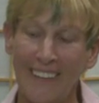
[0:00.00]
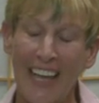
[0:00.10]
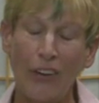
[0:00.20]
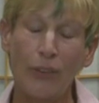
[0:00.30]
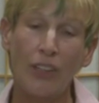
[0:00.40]

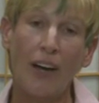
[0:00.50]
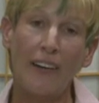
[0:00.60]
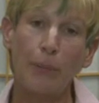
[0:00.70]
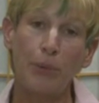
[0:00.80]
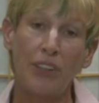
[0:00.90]
Now we're caught
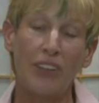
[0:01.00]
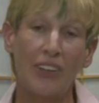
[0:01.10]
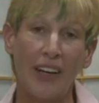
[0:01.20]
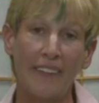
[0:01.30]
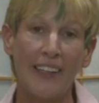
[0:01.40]
up in the
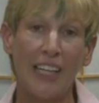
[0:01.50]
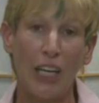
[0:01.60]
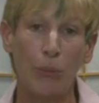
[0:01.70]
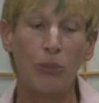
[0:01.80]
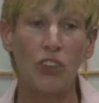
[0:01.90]
thought that
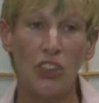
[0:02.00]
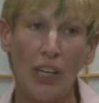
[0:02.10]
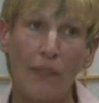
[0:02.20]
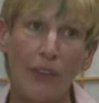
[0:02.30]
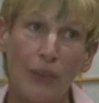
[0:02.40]
came, gee,
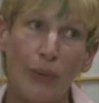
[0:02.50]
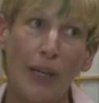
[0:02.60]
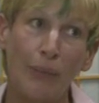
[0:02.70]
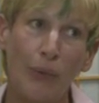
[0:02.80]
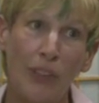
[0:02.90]
I wonder what
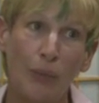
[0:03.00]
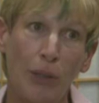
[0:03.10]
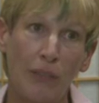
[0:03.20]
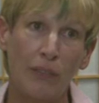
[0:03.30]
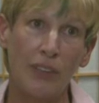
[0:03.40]
I'm going to
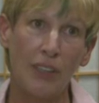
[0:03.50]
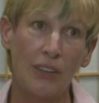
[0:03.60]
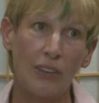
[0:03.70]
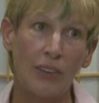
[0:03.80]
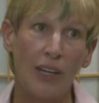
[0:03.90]
make for
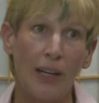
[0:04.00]
dinner.